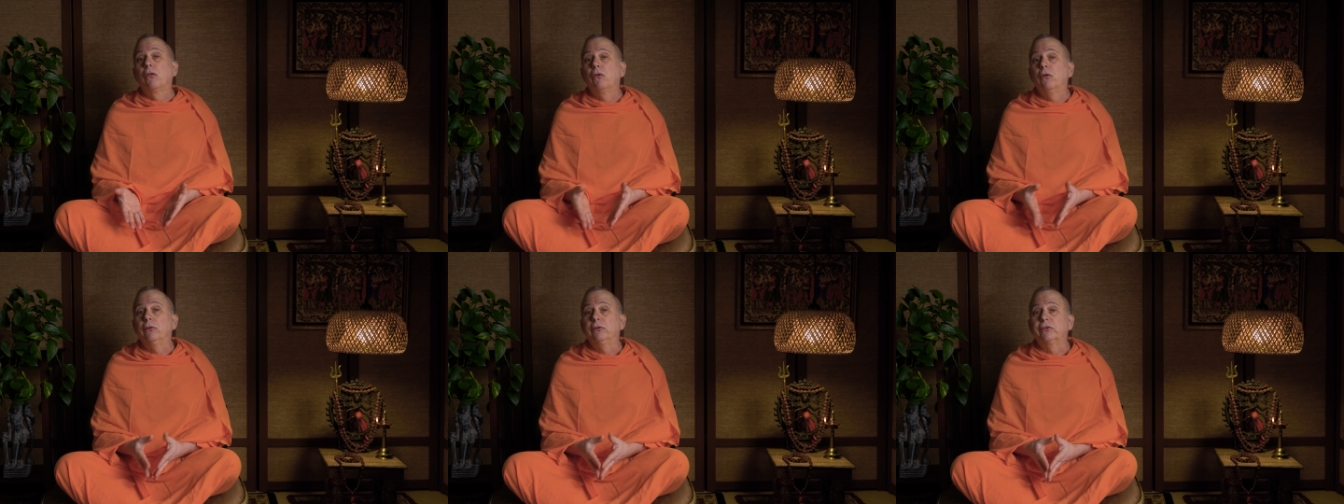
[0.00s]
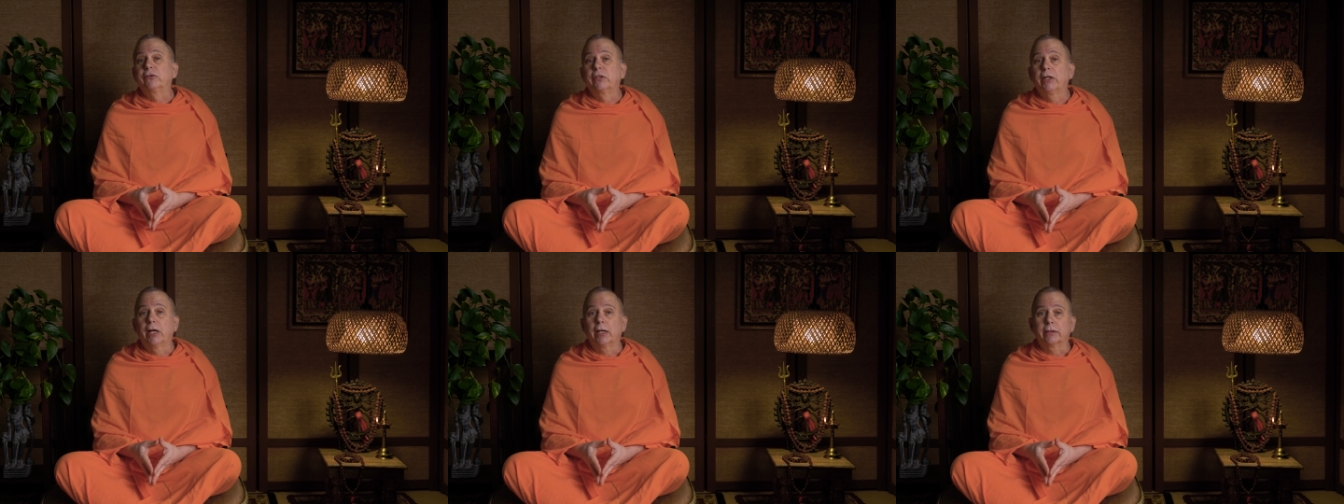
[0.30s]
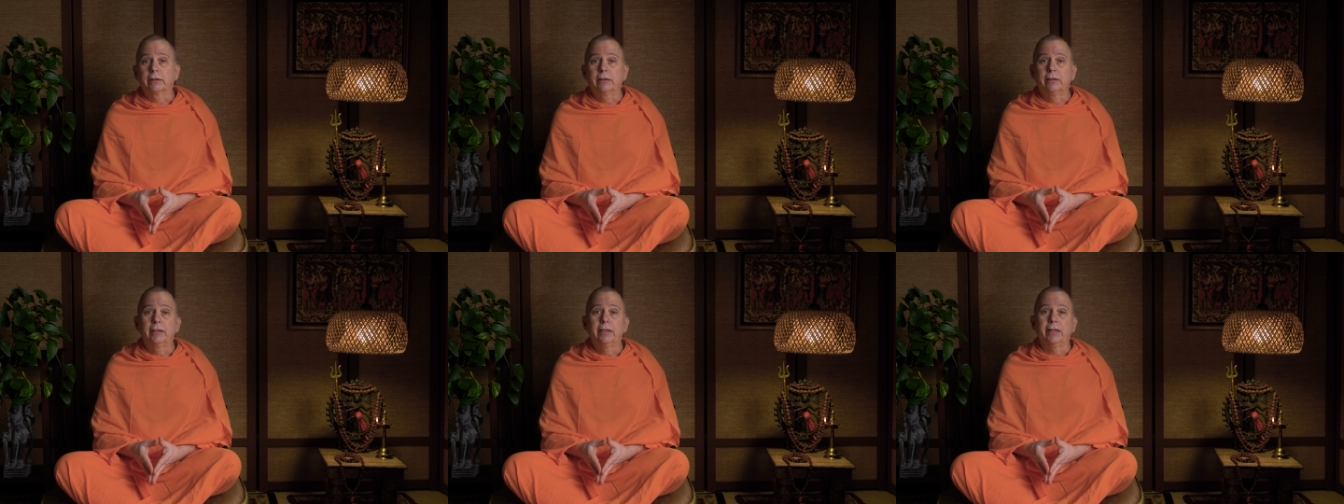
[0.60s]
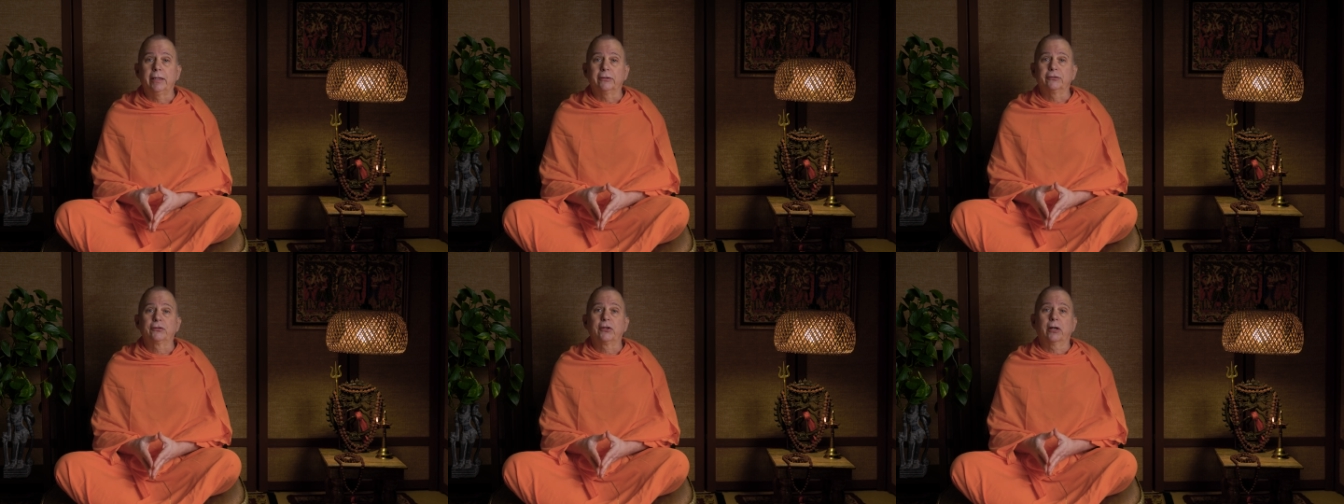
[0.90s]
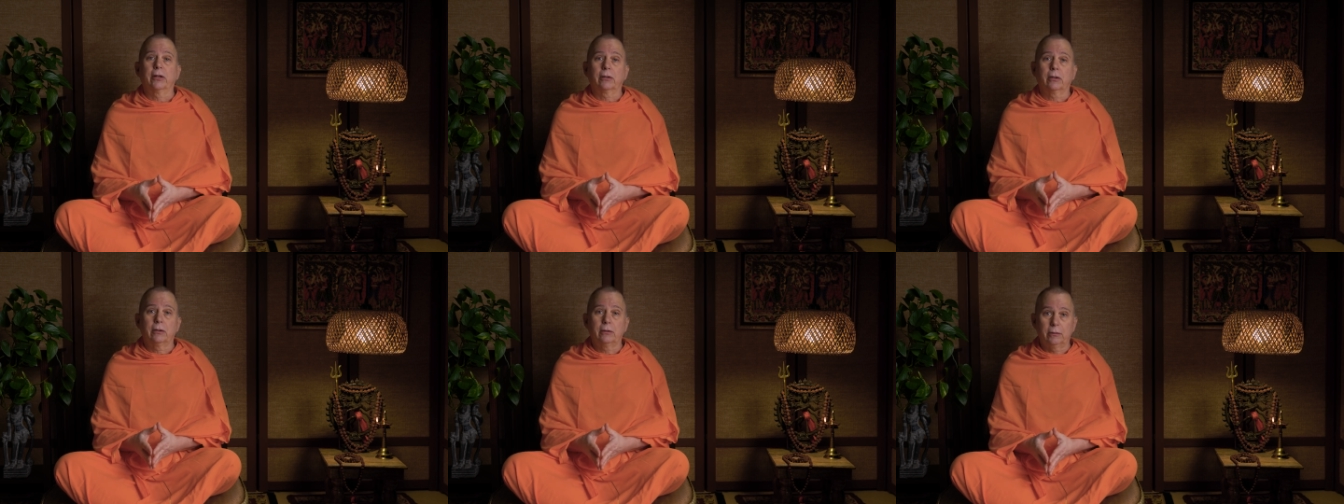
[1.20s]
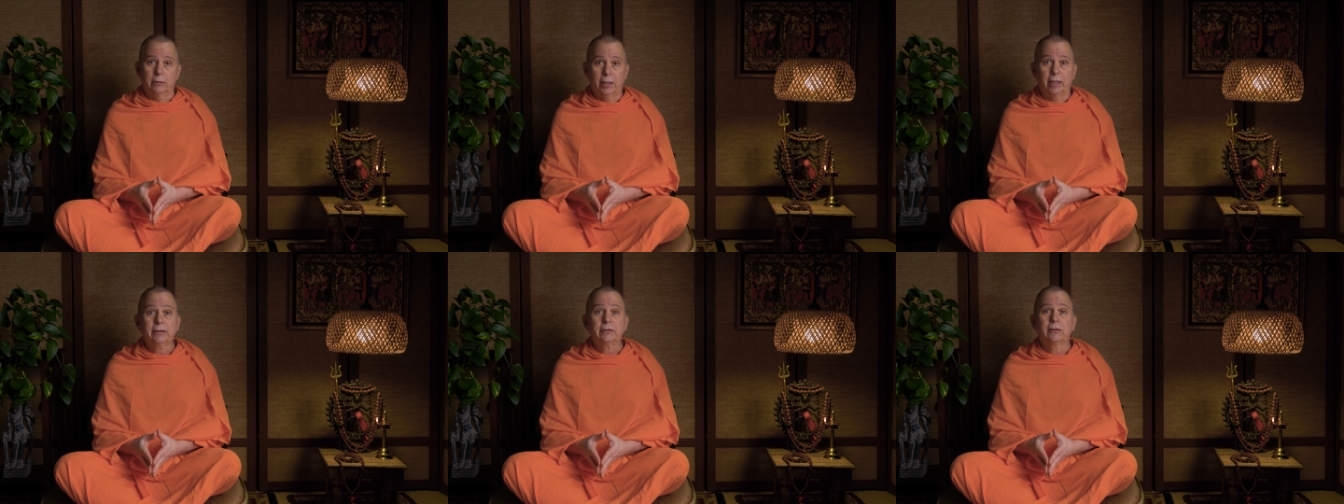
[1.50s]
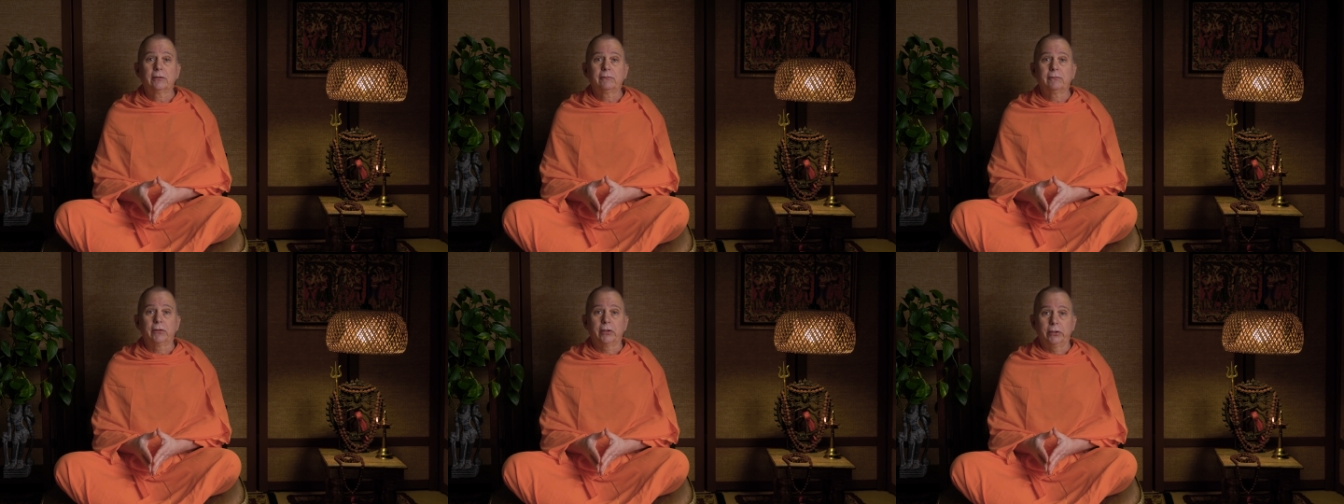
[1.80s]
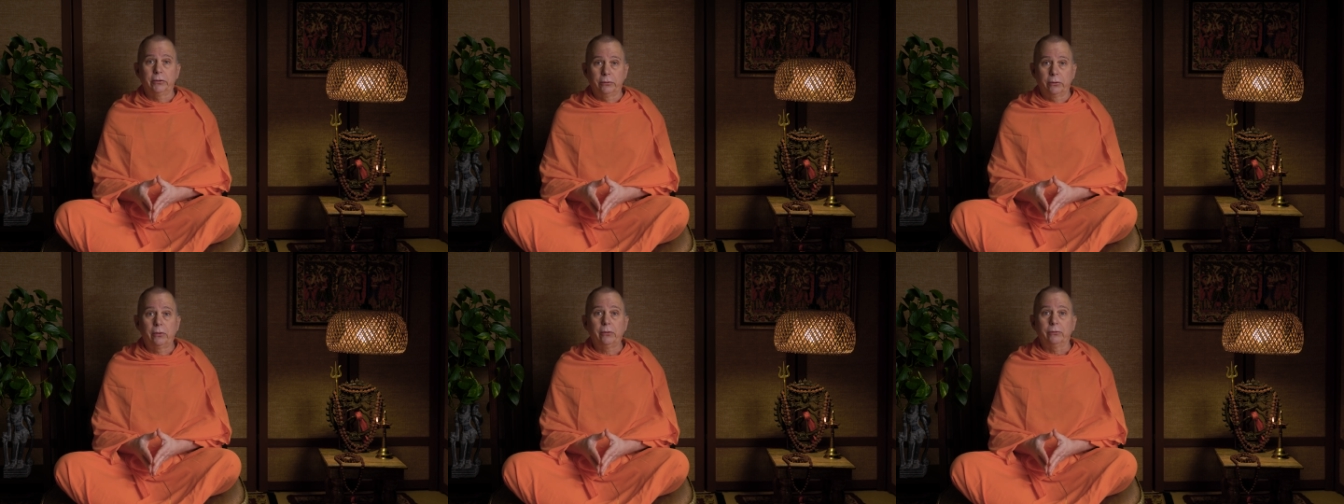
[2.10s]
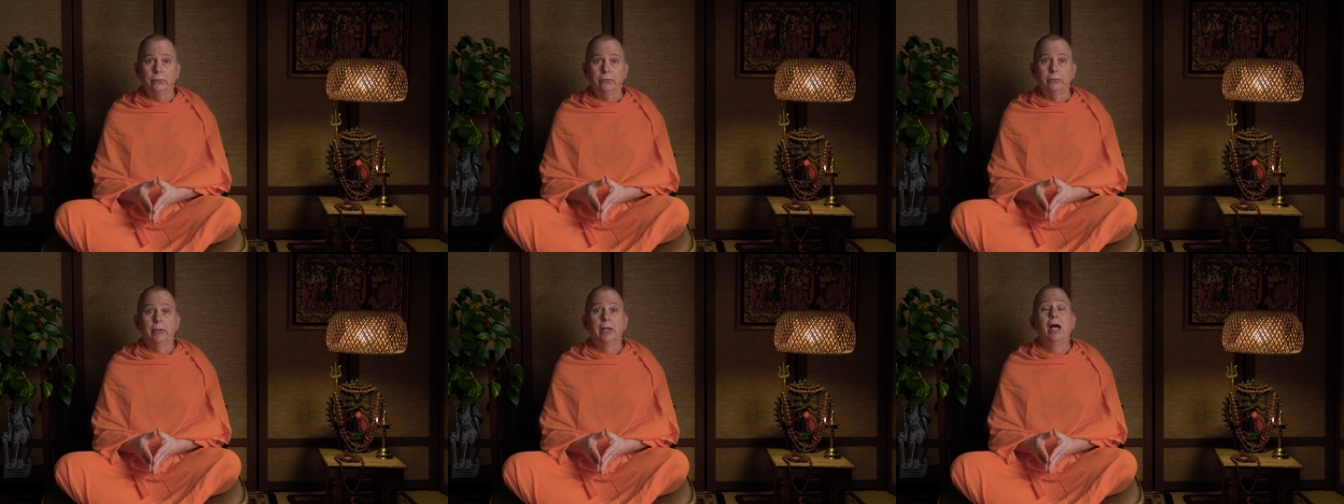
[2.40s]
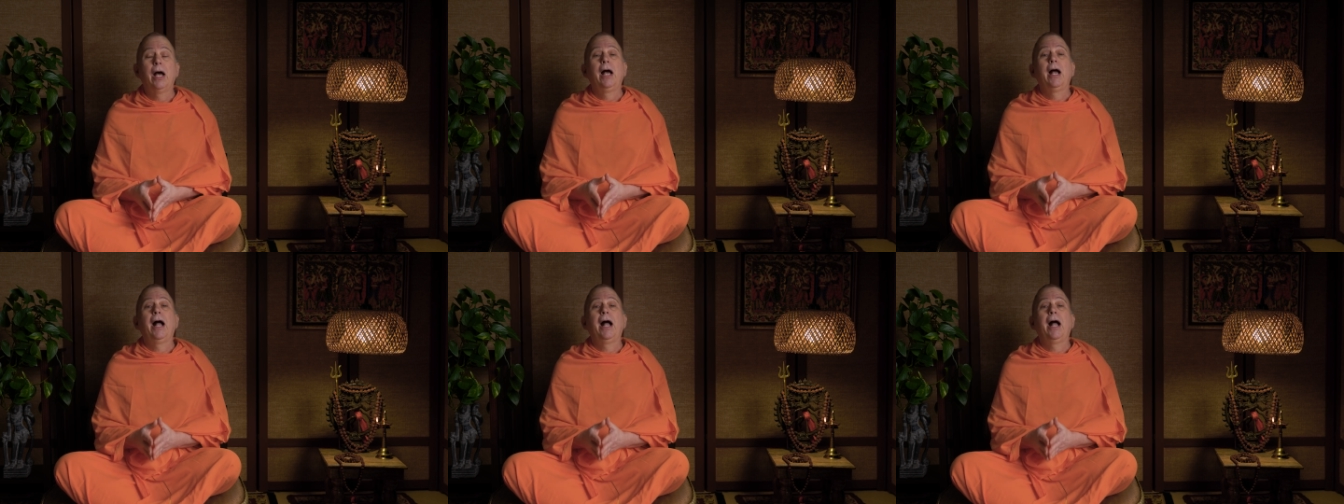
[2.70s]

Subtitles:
Those techniques are collectively known